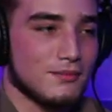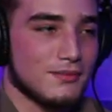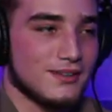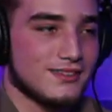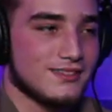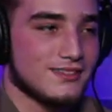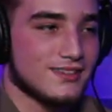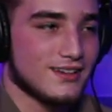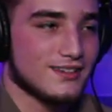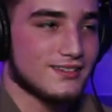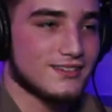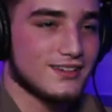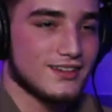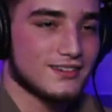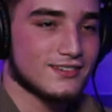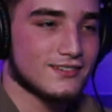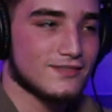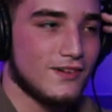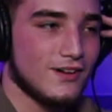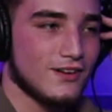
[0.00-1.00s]
I don't want to be six
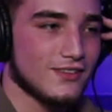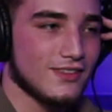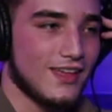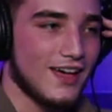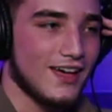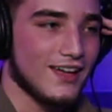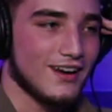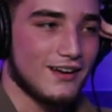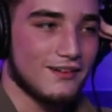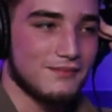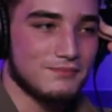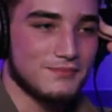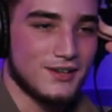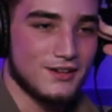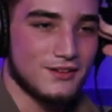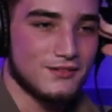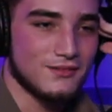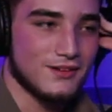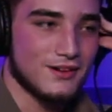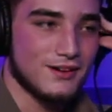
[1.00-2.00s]
six. Fuck that. I'm
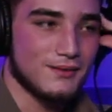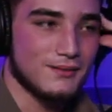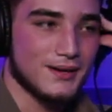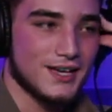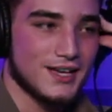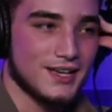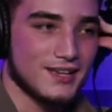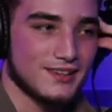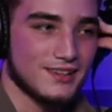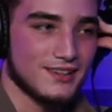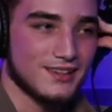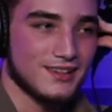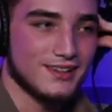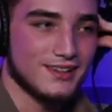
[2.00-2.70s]
good where I'm at.